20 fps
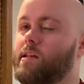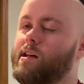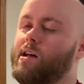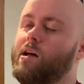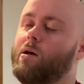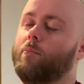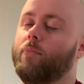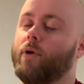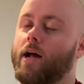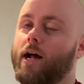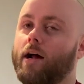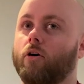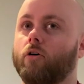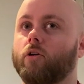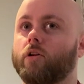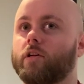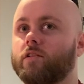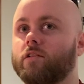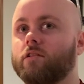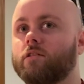
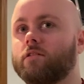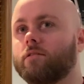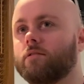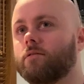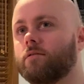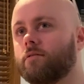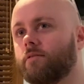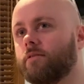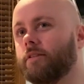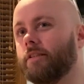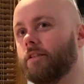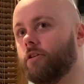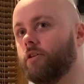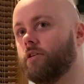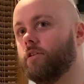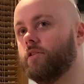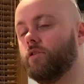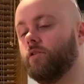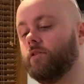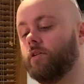about as
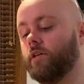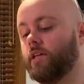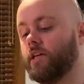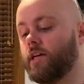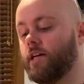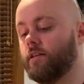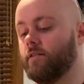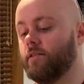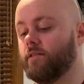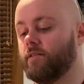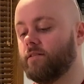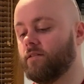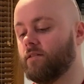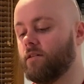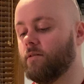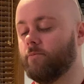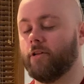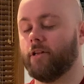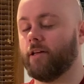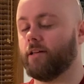good as you can get. This is
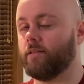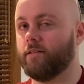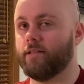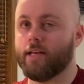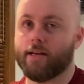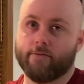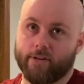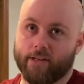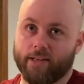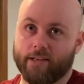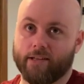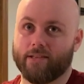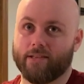gonna be like 70,